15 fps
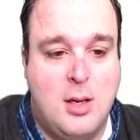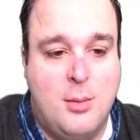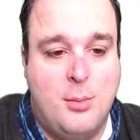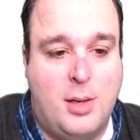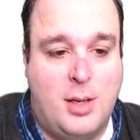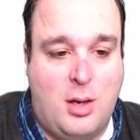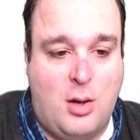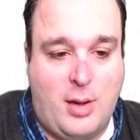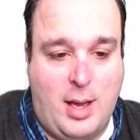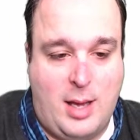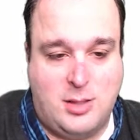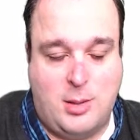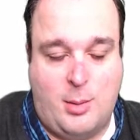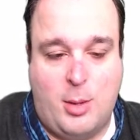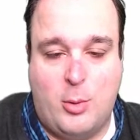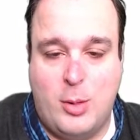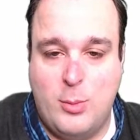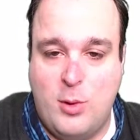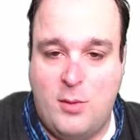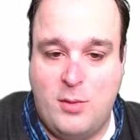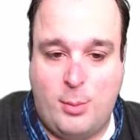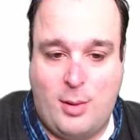But okay, so I'm going to
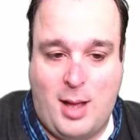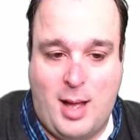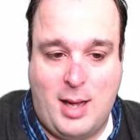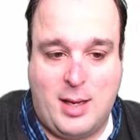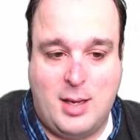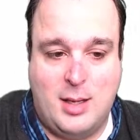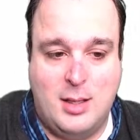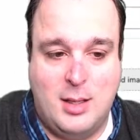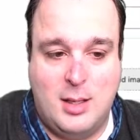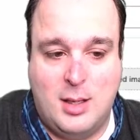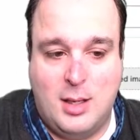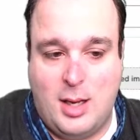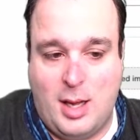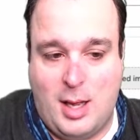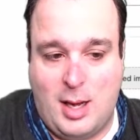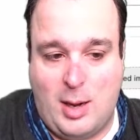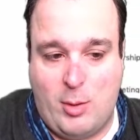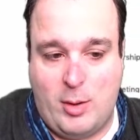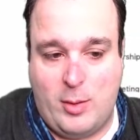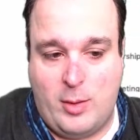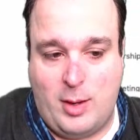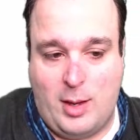remove the block, and
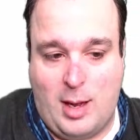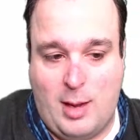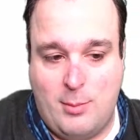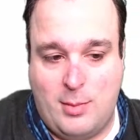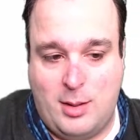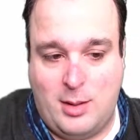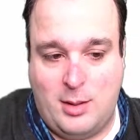I'm